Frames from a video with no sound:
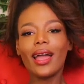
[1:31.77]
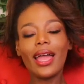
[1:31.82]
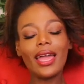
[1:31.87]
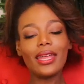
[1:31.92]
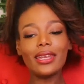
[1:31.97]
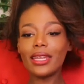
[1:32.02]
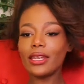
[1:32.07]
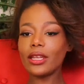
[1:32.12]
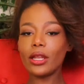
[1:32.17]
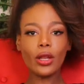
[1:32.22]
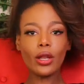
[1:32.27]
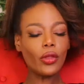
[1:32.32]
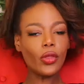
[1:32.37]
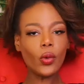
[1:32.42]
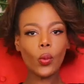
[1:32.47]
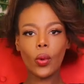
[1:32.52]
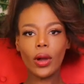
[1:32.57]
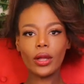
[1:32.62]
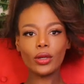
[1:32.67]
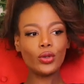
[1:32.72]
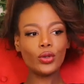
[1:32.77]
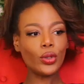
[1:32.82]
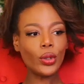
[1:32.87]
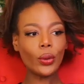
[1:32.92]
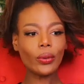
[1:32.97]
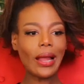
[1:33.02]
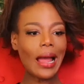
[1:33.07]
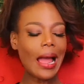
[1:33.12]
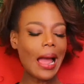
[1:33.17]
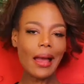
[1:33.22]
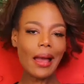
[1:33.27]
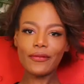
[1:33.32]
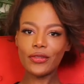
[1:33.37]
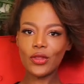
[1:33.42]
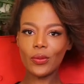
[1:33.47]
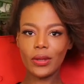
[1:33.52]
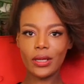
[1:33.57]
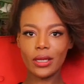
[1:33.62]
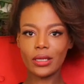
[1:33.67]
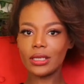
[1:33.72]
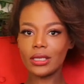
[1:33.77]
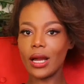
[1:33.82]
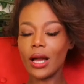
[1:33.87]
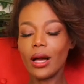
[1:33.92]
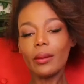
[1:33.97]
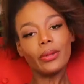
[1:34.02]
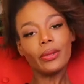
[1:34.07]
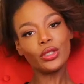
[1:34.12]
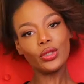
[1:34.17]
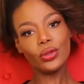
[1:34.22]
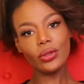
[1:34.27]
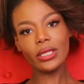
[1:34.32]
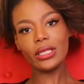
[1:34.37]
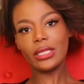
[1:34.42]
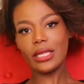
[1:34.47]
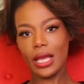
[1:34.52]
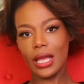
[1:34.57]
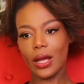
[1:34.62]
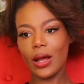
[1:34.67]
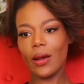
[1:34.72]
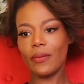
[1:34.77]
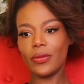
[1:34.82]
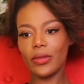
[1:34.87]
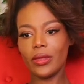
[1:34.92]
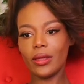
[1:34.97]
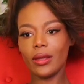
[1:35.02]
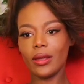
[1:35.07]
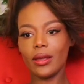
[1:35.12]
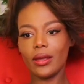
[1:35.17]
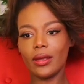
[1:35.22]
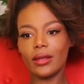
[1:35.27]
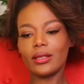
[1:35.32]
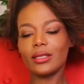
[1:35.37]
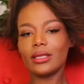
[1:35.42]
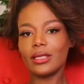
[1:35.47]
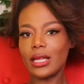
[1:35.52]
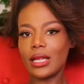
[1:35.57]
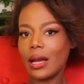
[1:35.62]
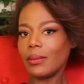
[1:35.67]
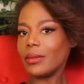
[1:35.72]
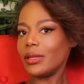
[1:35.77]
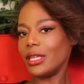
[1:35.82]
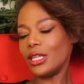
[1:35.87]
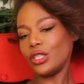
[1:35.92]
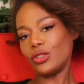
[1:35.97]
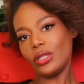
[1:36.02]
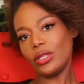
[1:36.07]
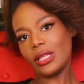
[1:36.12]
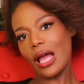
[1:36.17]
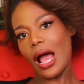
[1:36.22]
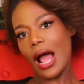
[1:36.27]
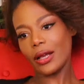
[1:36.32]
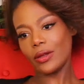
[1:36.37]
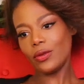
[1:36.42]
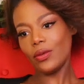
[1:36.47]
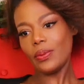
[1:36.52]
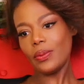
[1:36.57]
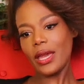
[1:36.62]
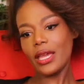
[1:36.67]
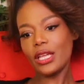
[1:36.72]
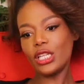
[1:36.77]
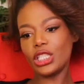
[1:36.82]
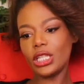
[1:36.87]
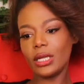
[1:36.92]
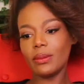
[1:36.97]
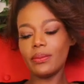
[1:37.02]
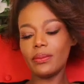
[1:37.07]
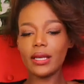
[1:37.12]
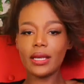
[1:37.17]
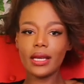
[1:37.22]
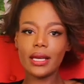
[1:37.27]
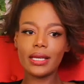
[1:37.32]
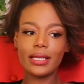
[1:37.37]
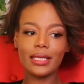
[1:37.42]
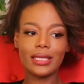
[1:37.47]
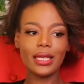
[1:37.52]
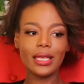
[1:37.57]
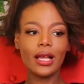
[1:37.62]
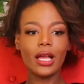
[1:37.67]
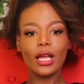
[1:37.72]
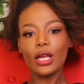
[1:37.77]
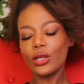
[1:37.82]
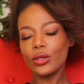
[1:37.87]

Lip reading: And then another one, you don't have to be a dom, but you can take up the dominatrix occupation because,